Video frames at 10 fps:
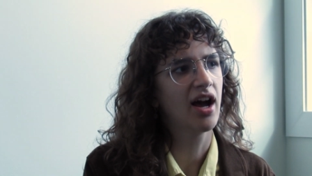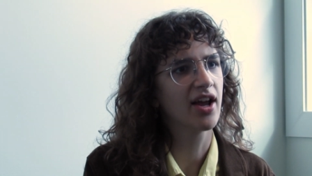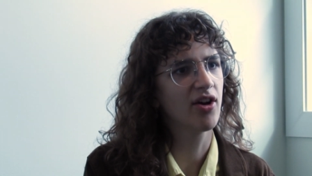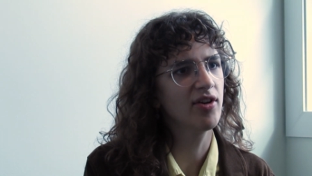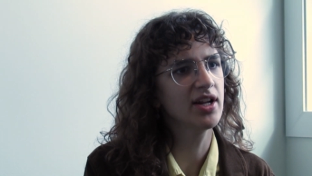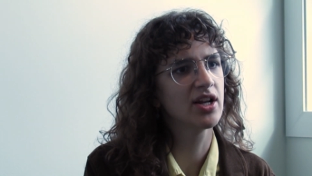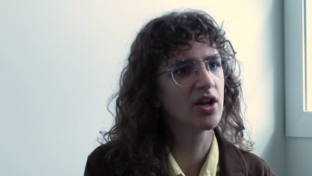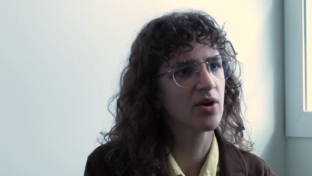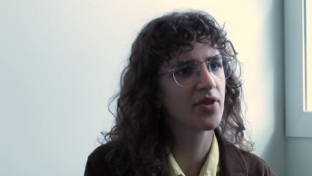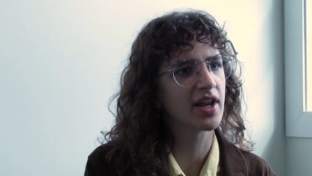I already
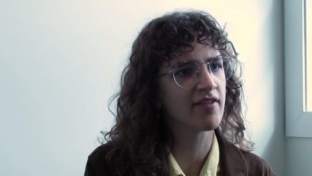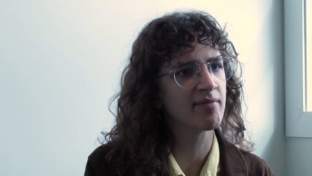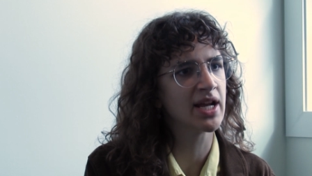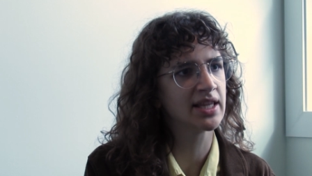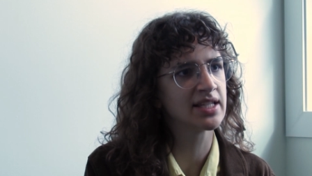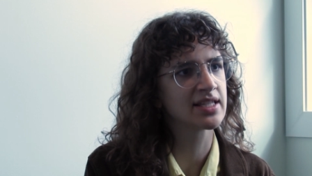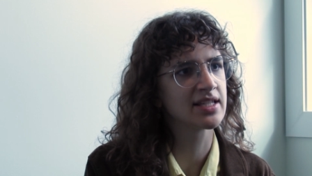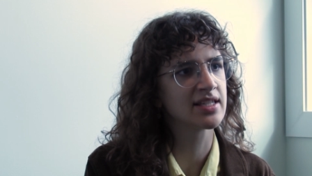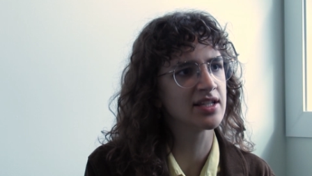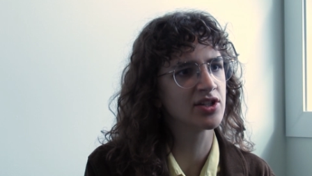know that I've made this
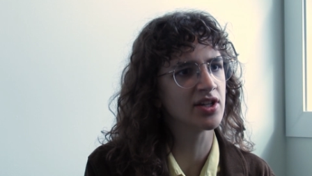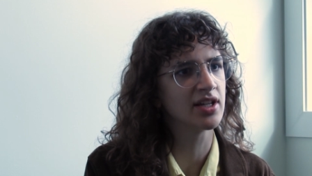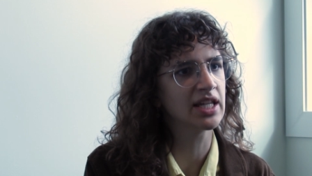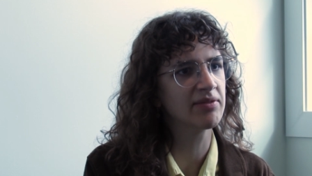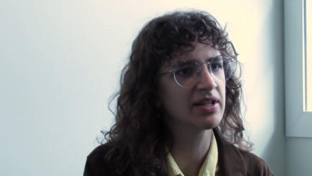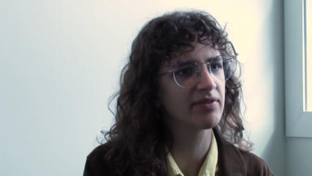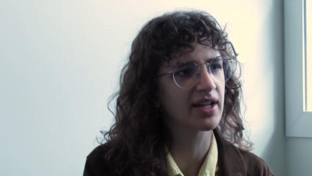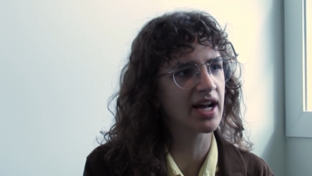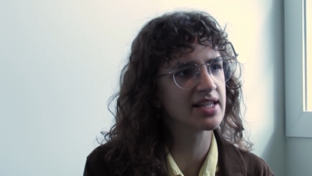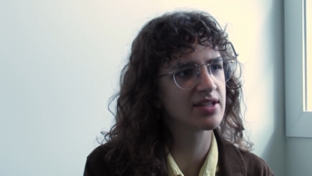decision, even if it
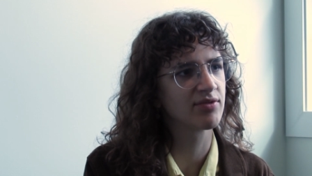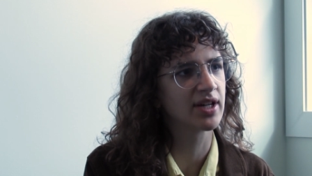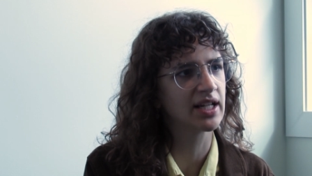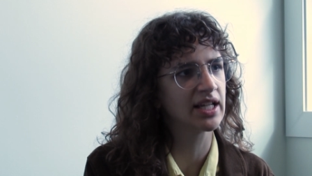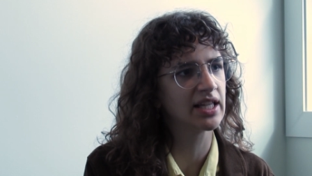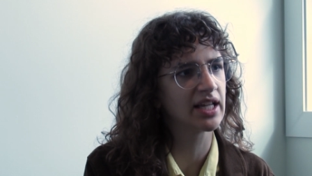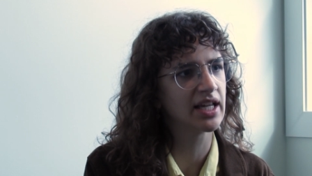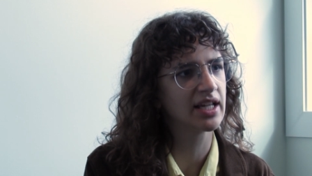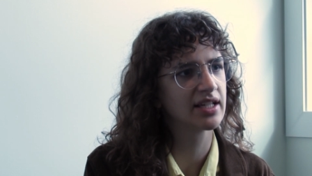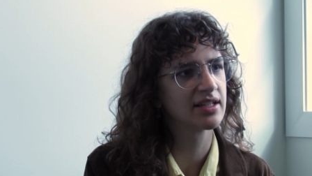hasn't really
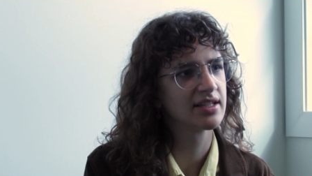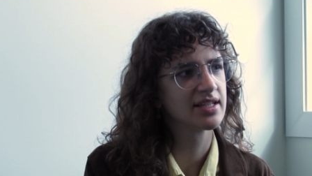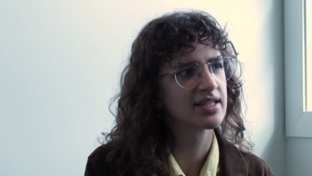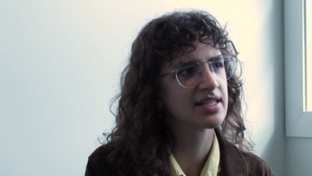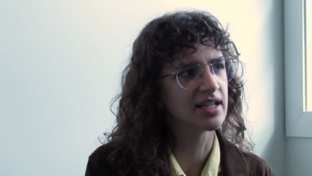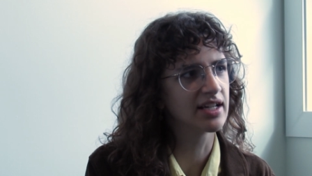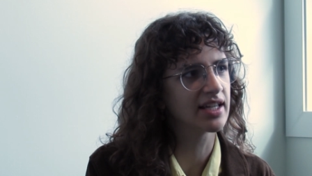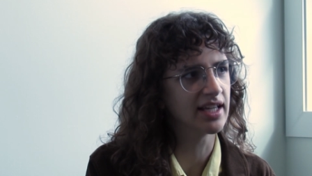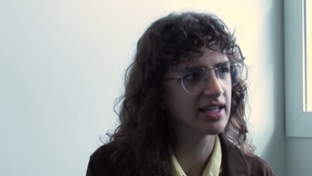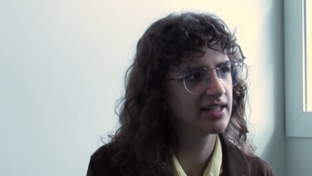like
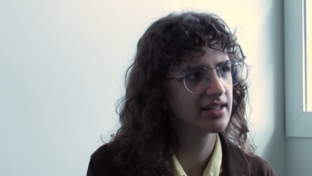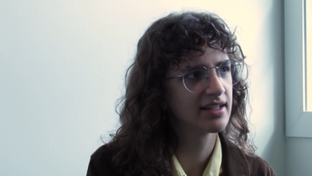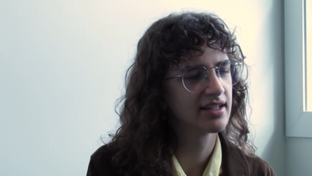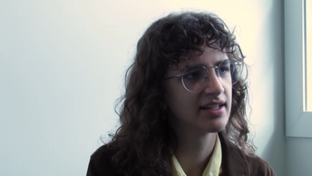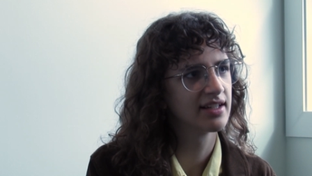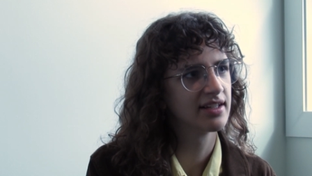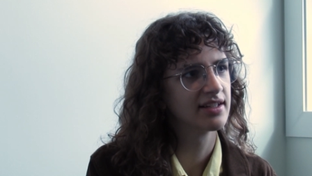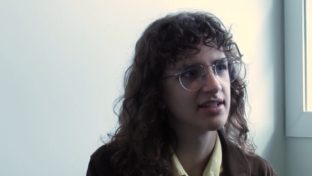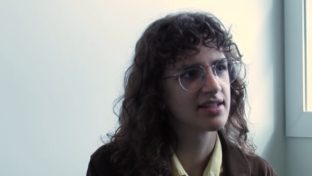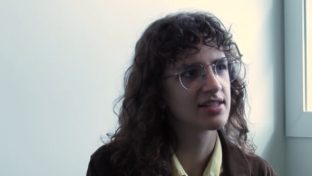sunk in.
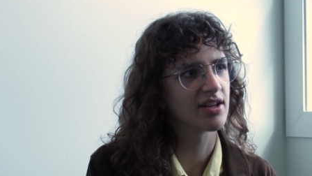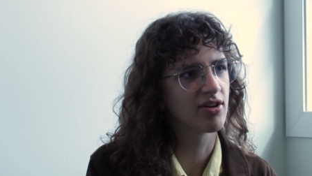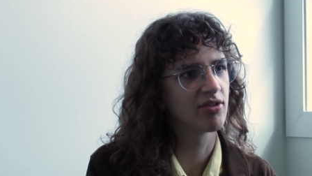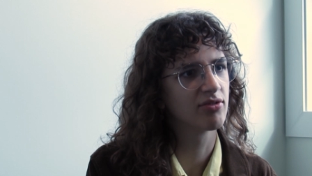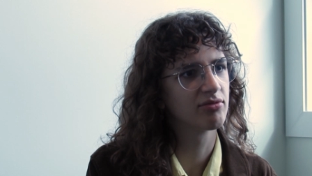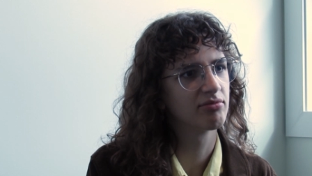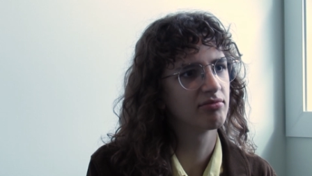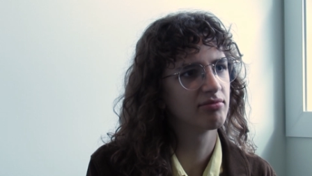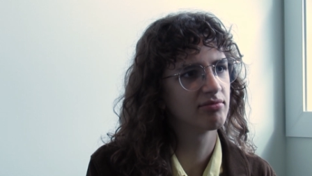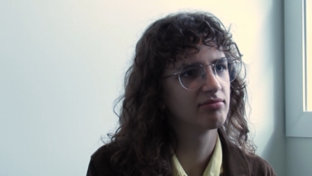Mm-hmm. So
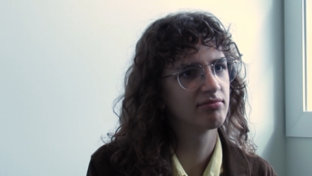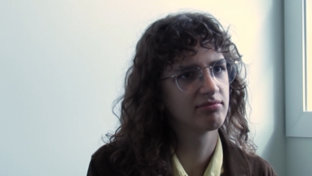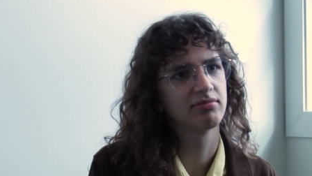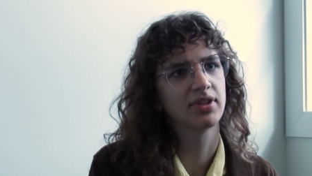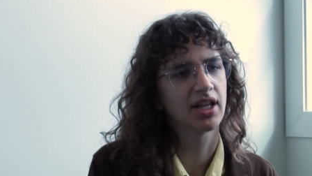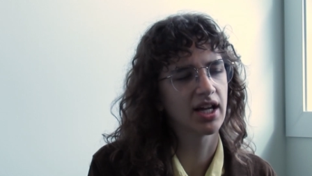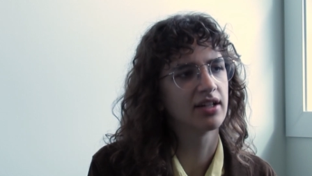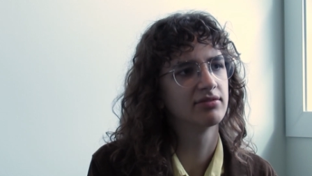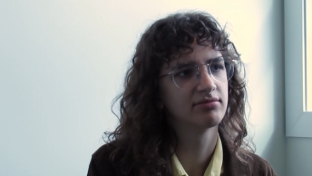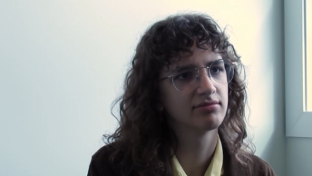
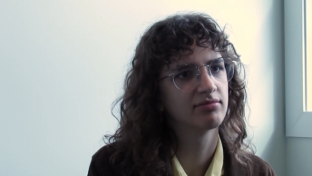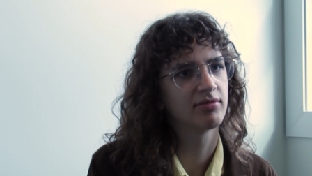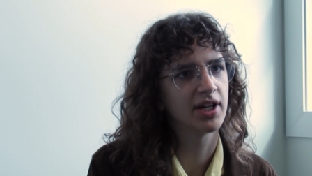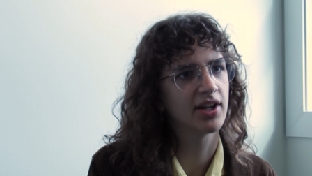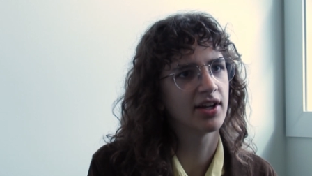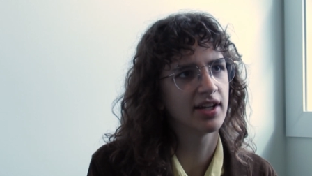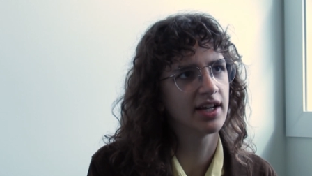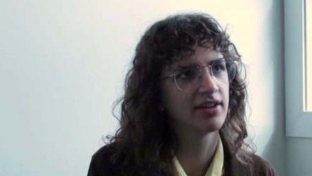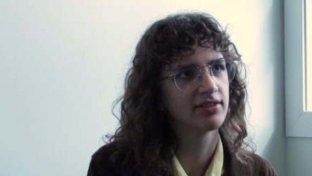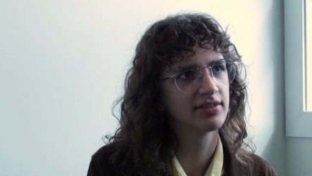yeah, why not
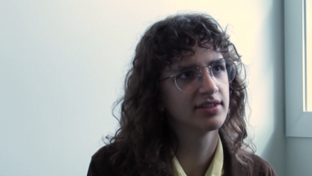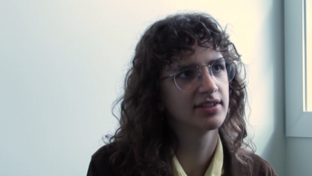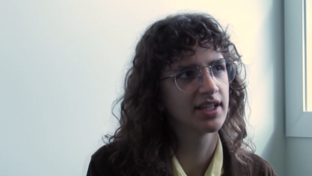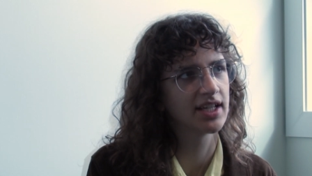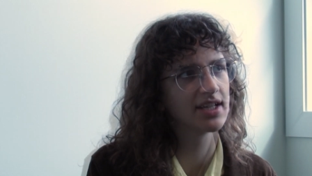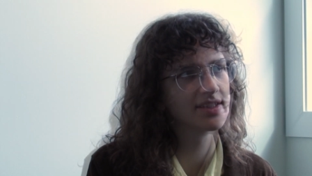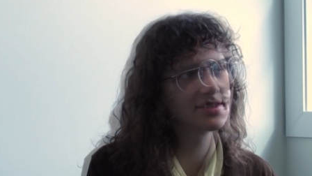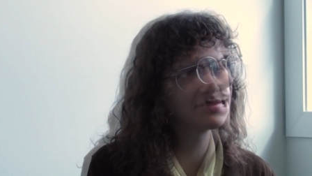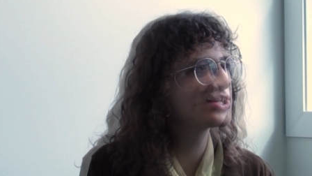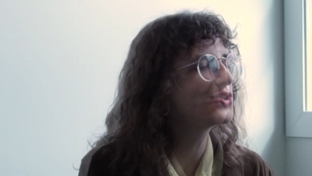now?
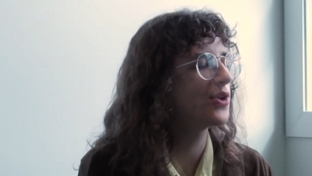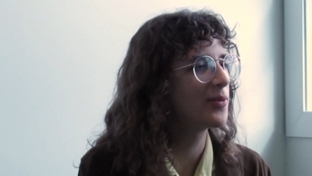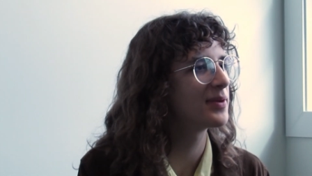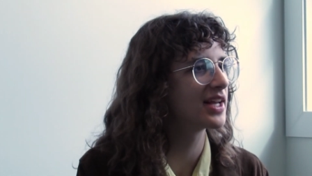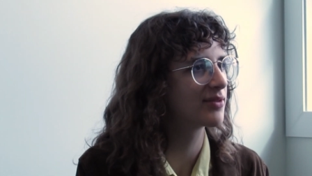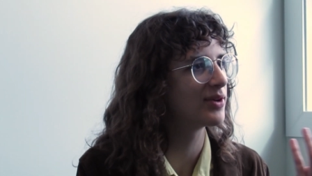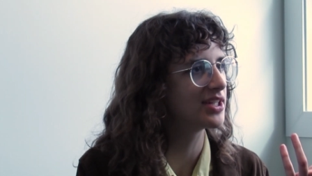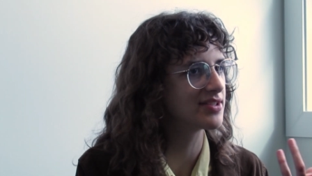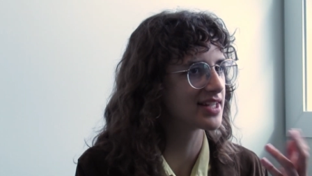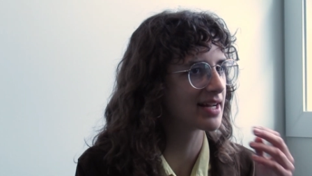I, I do hope like
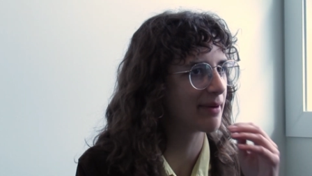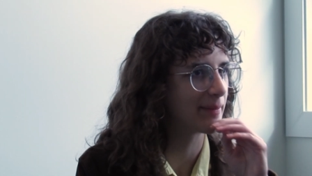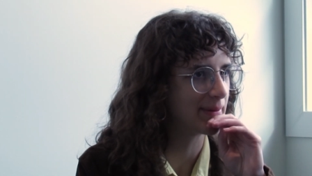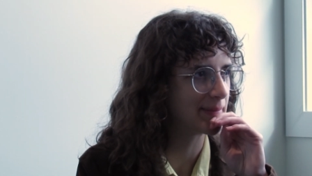what you said about